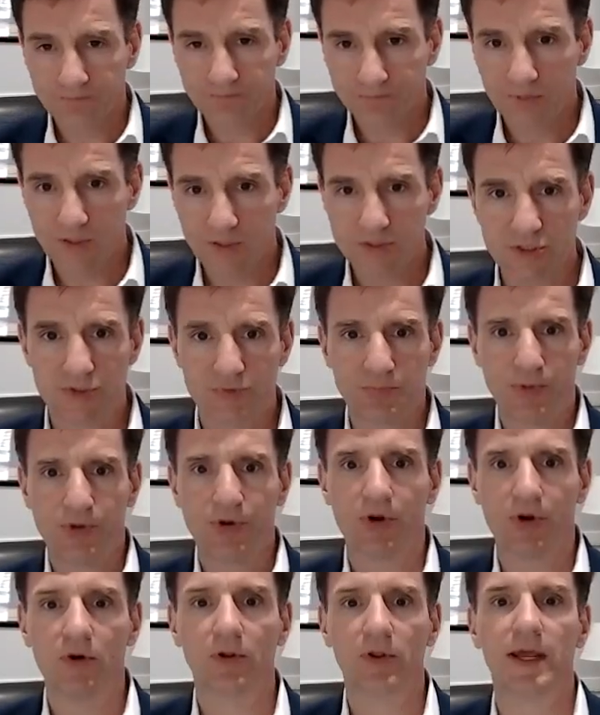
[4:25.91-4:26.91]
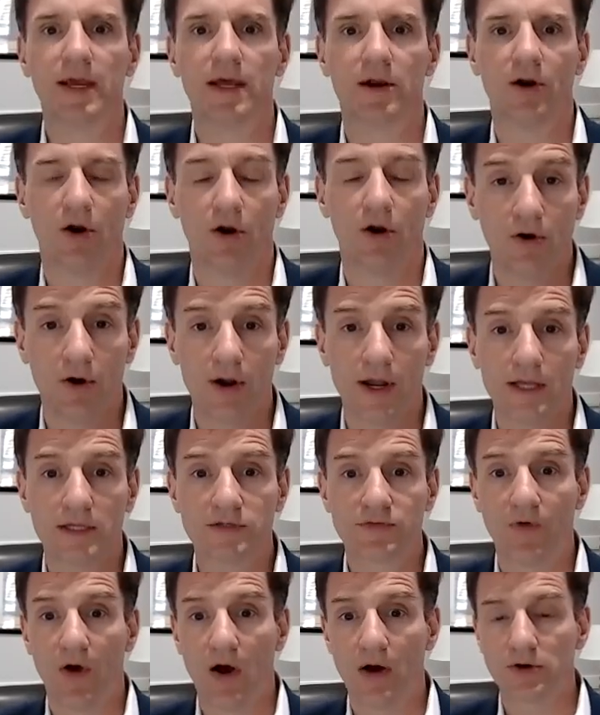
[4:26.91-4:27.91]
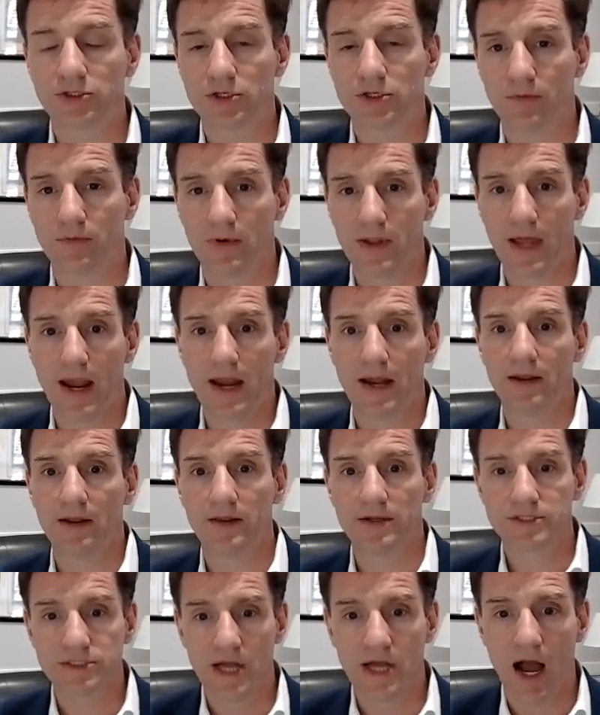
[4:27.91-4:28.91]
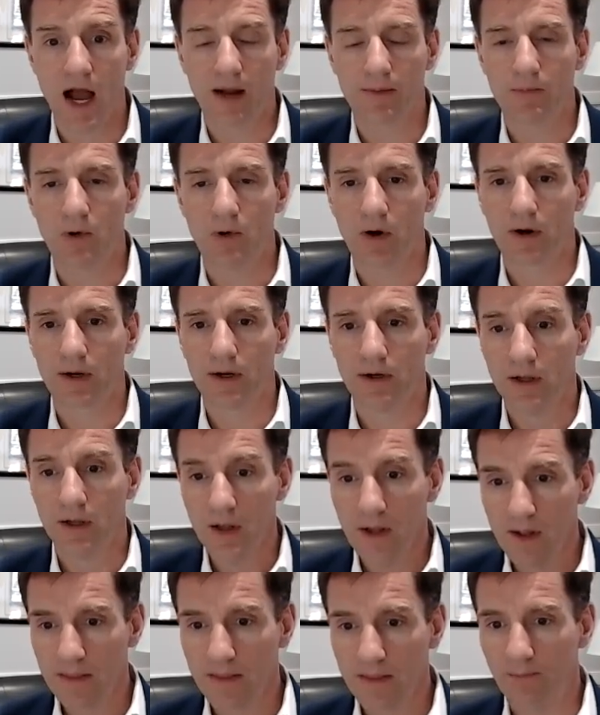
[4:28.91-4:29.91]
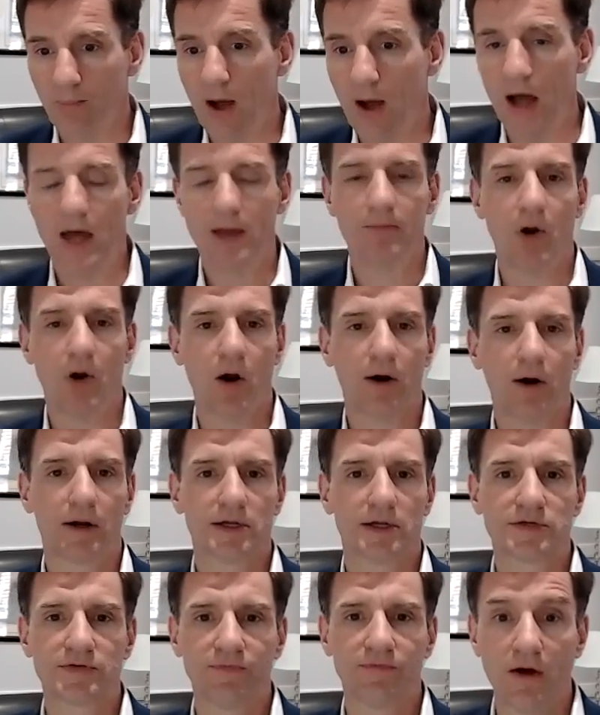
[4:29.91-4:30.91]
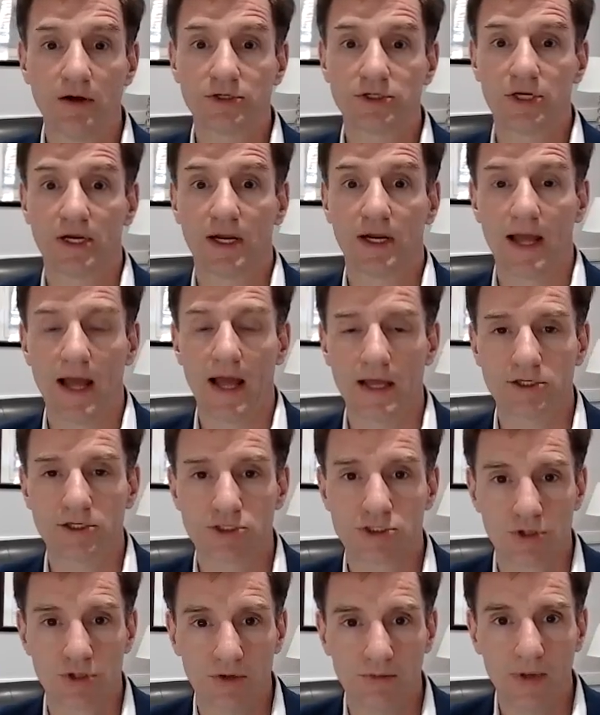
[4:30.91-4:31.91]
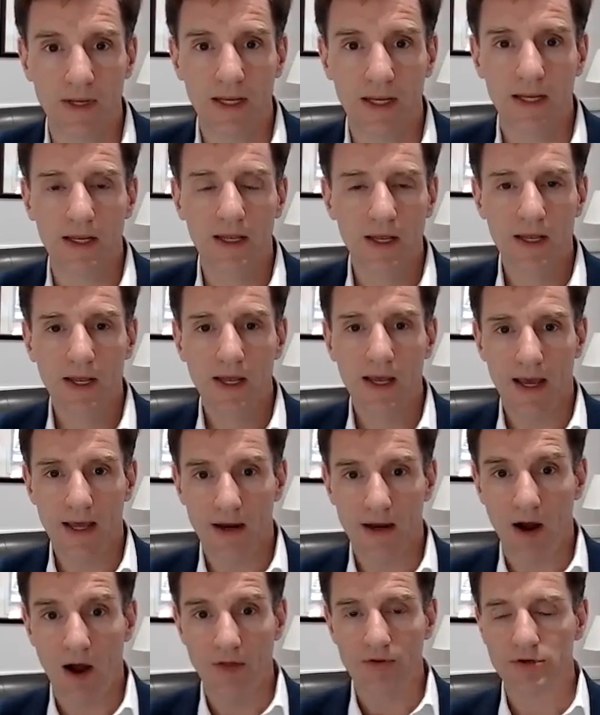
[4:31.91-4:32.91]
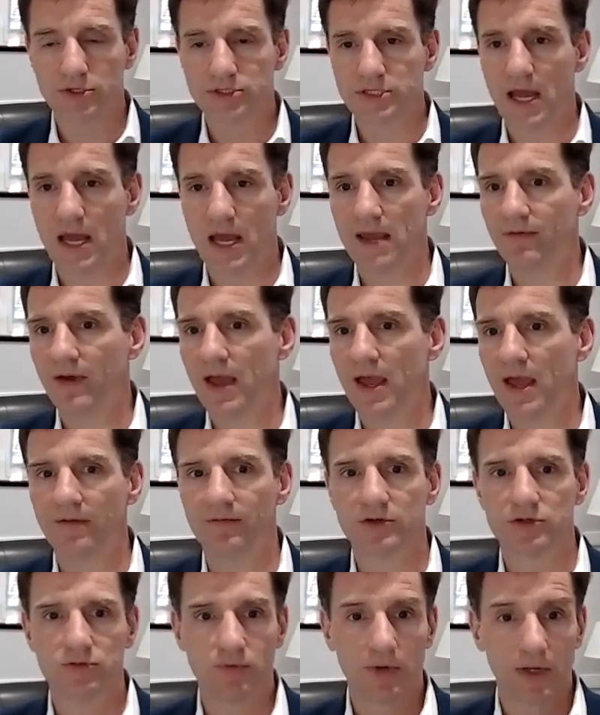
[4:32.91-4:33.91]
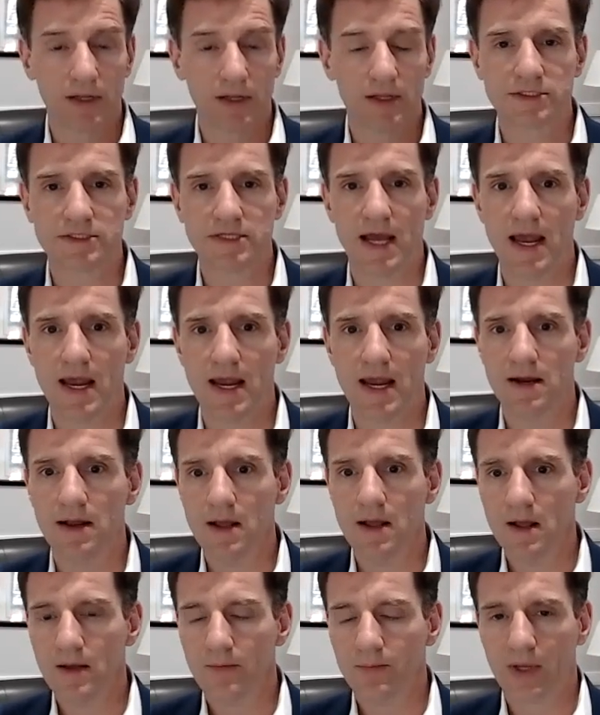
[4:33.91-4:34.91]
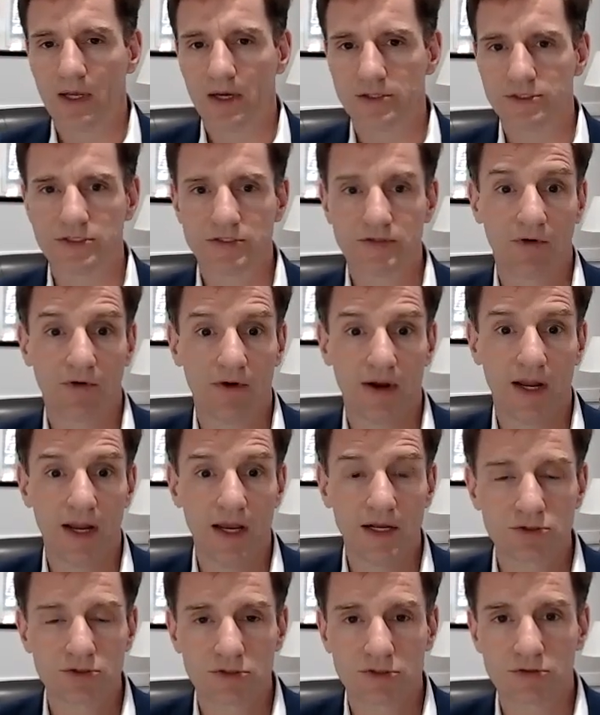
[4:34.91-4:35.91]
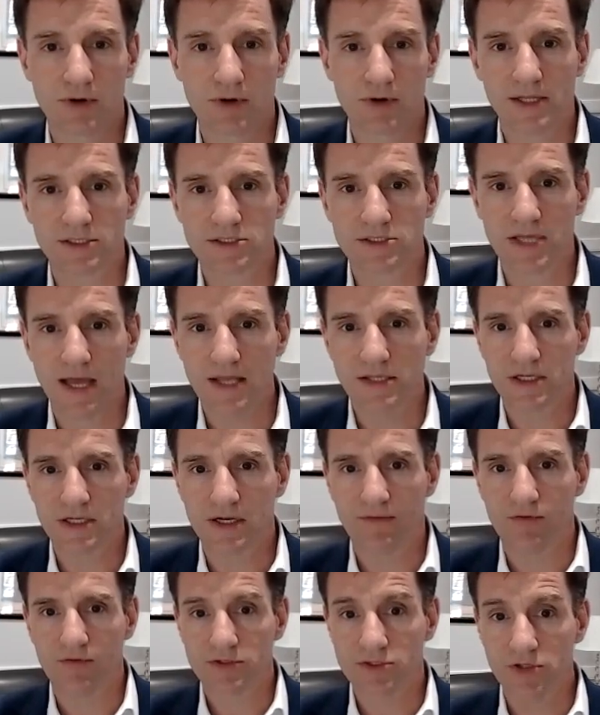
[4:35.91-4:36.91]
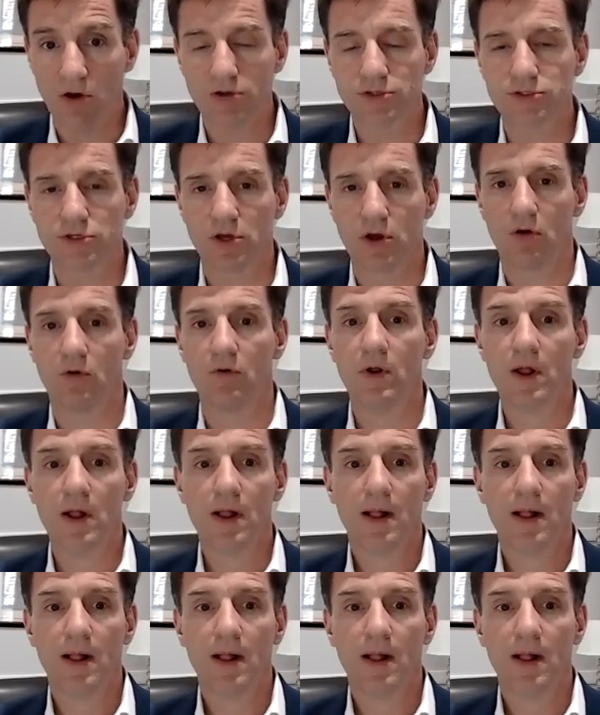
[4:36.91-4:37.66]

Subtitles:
This is purely an earnings function related to the stock market. The bond market is functioning as should be, and other safe havens. Real estate, because it's very interest rate sensitive, has also